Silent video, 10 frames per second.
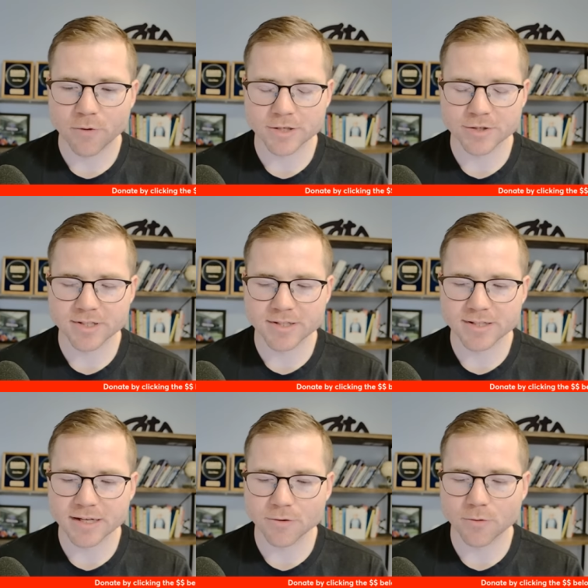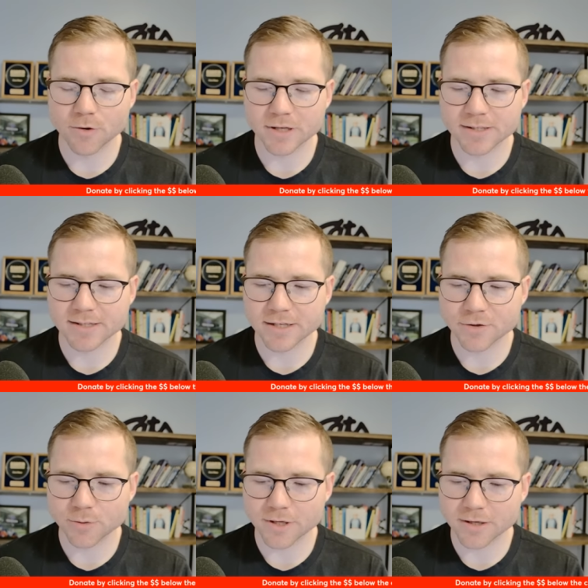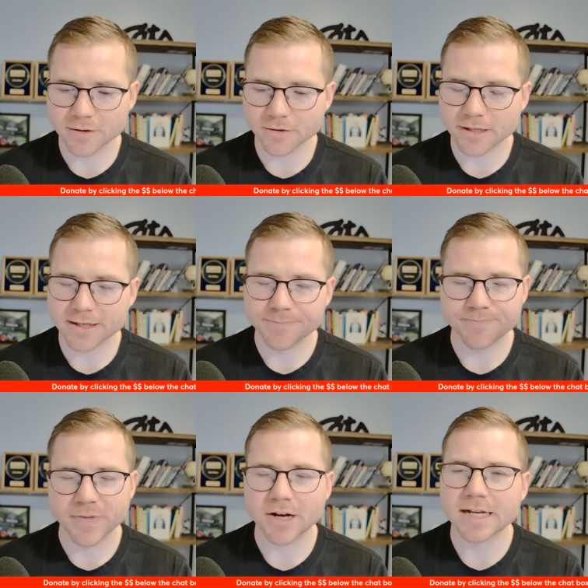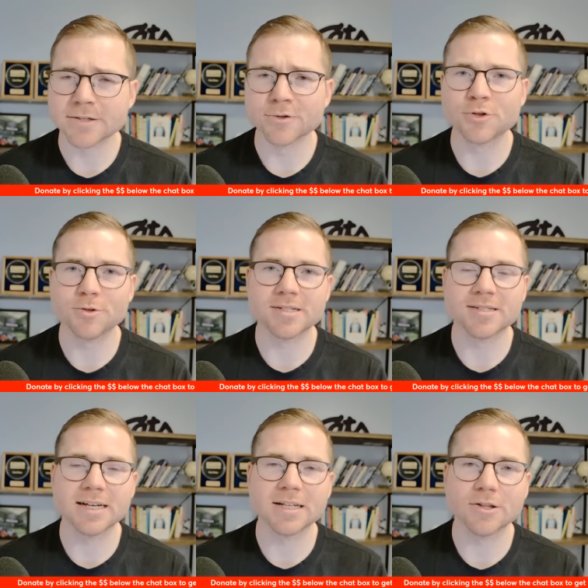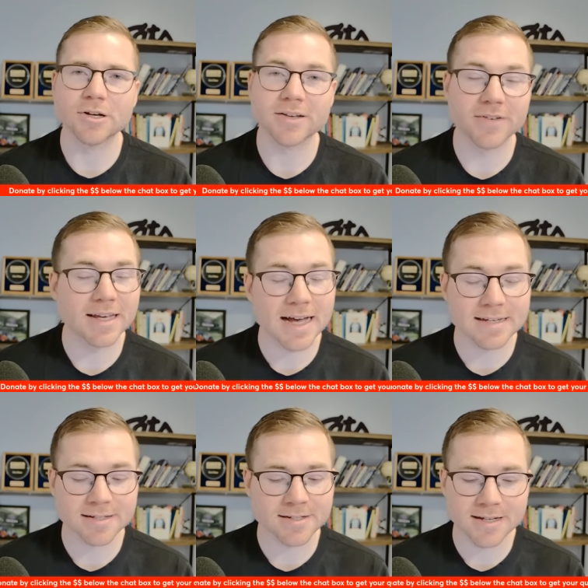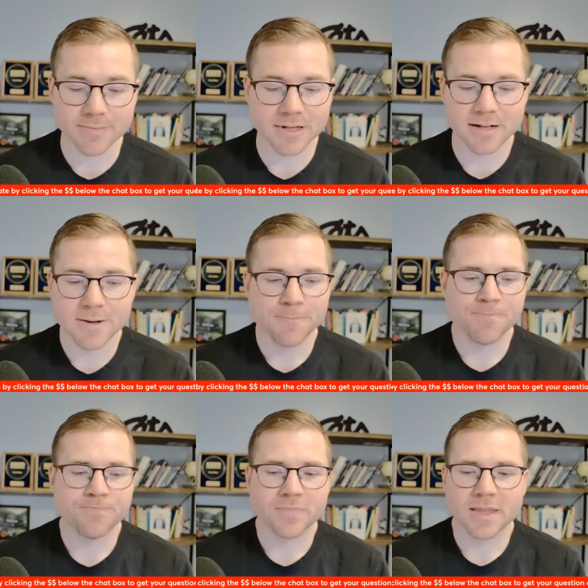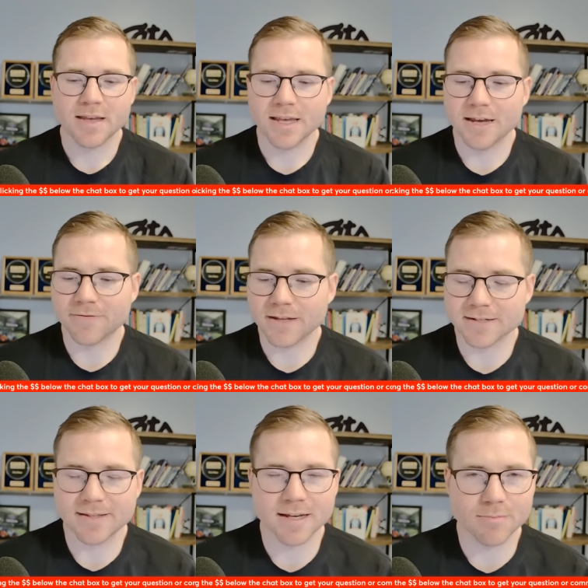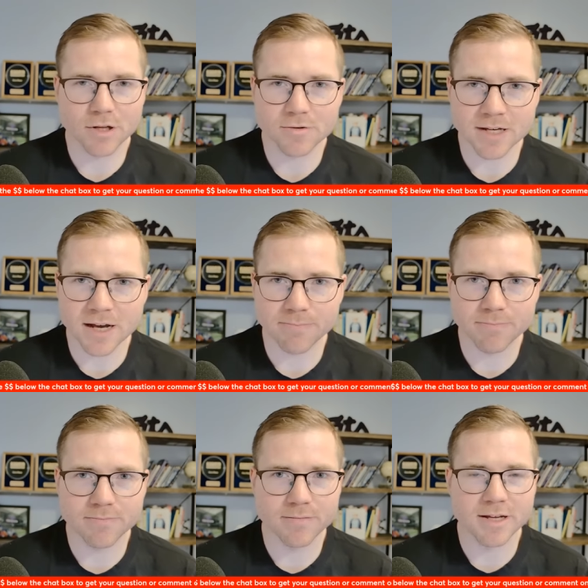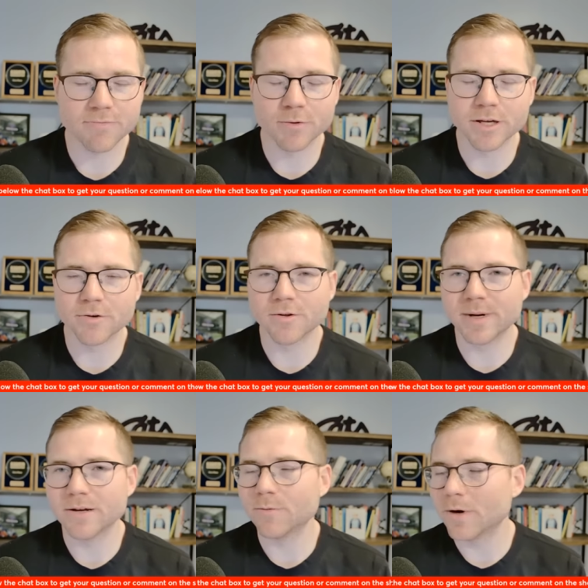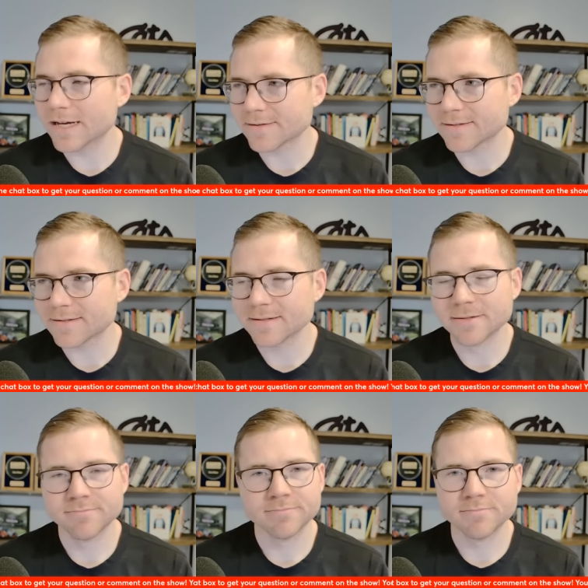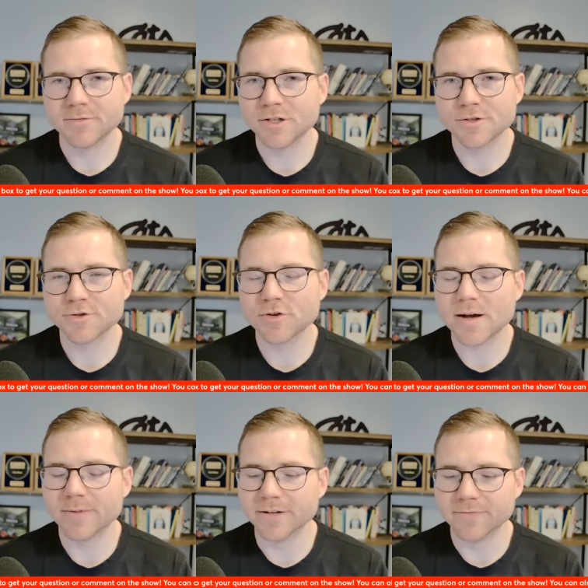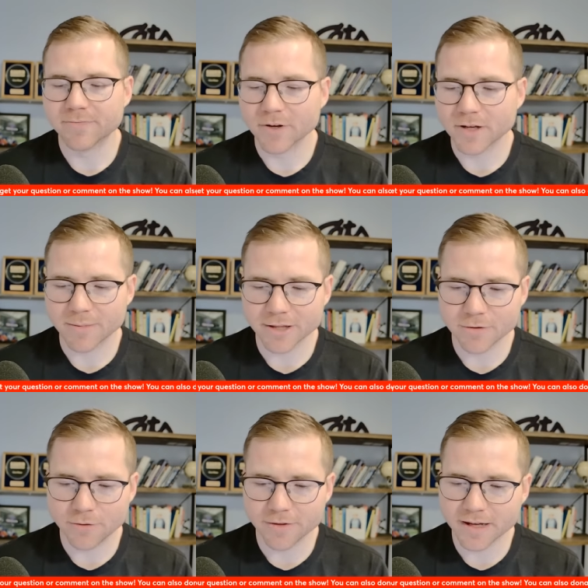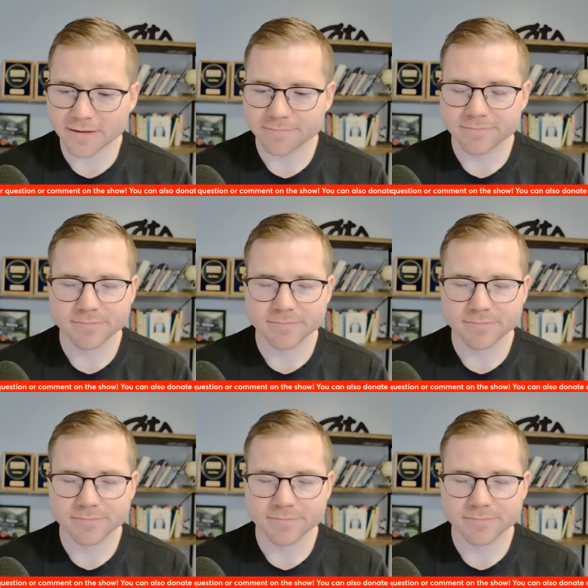Washington State or Oregon State join another league. All right. So Schulz is saying, look, if you guys accept it, if this thing blows up, if we go to the Mountain West, you can just drop it. Forget about the whole thing.